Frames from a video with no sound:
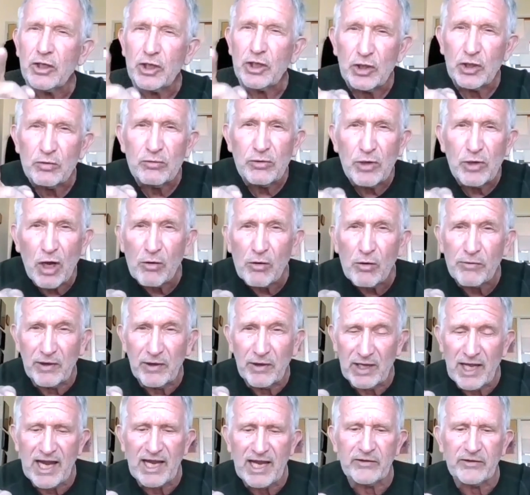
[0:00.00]
You know the
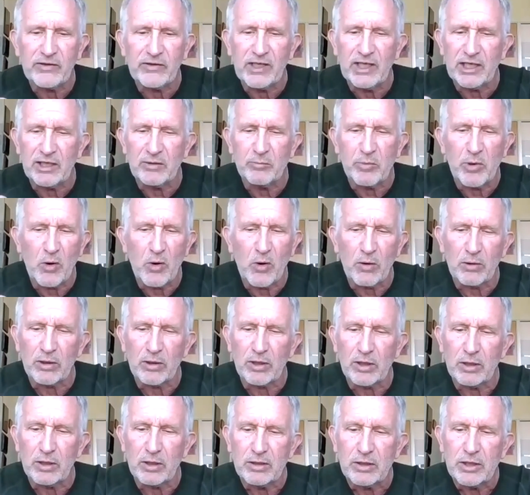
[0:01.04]
land's getting poorer.